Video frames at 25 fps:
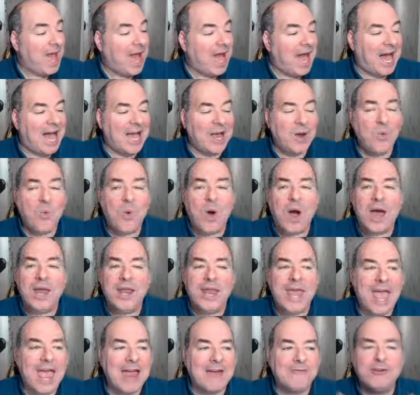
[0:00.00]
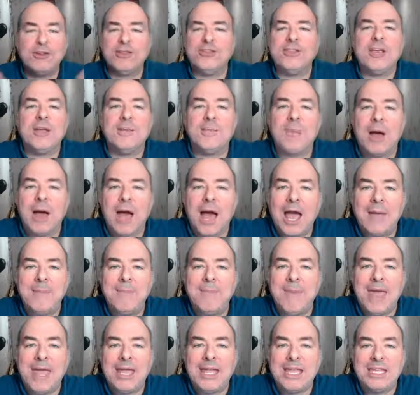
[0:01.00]
I want everything I
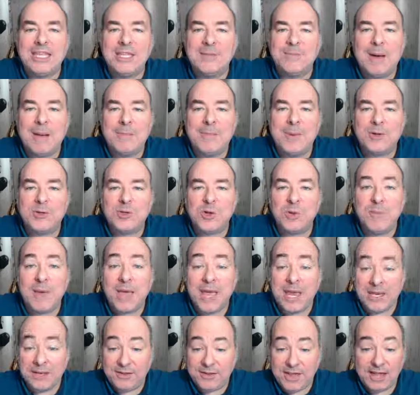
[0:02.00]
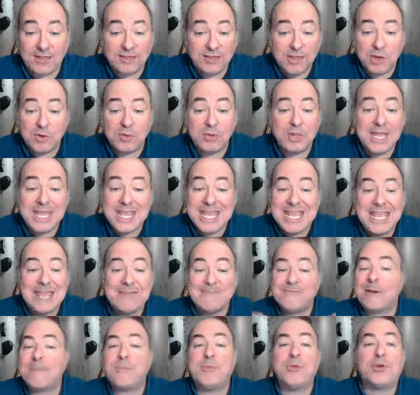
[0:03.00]
make in the public domain. They literally
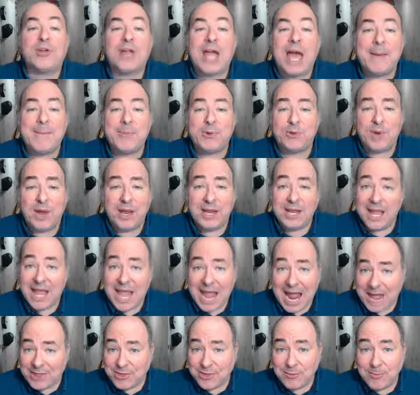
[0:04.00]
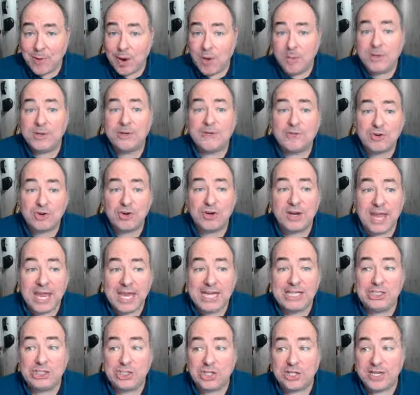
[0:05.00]
give up their copyright at the moment of
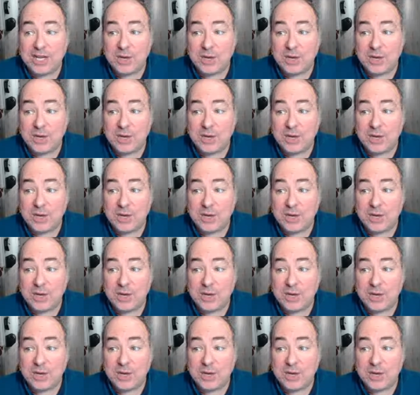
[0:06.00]
creation.